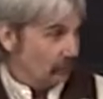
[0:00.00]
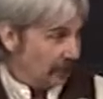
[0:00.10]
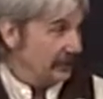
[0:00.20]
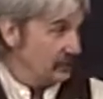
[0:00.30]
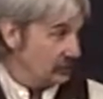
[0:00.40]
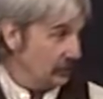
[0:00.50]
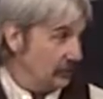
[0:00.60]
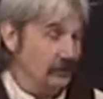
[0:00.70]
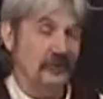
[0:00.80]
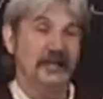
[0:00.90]
bringing
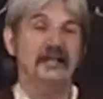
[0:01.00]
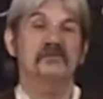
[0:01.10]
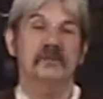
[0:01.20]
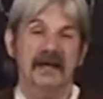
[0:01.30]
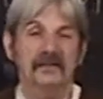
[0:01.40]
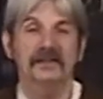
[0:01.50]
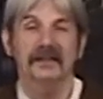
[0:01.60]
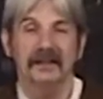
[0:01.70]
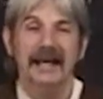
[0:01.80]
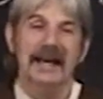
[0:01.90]
junk on your head, is better than